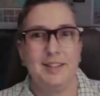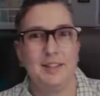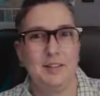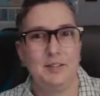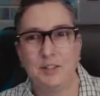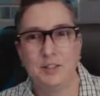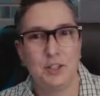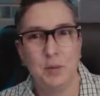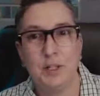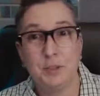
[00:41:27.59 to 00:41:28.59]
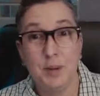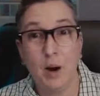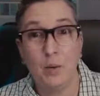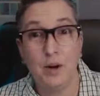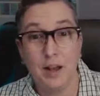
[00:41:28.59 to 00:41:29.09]
there's so much
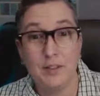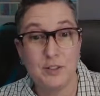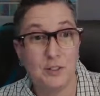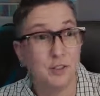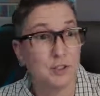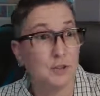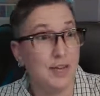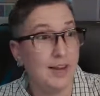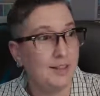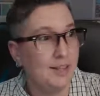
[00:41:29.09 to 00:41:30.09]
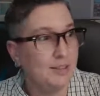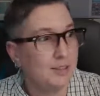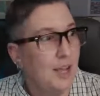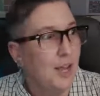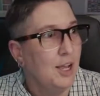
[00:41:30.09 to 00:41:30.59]
power in having students create things.
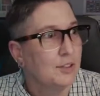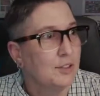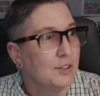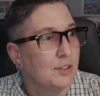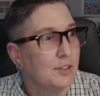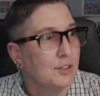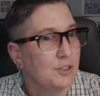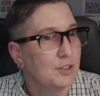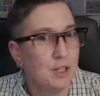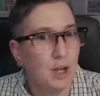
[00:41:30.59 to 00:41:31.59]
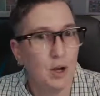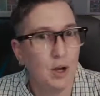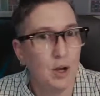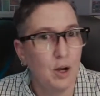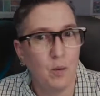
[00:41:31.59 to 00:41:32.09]
So what I
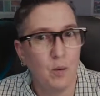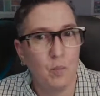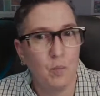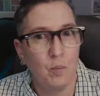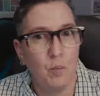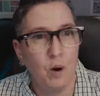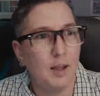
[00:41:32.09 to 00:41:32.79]
would suggest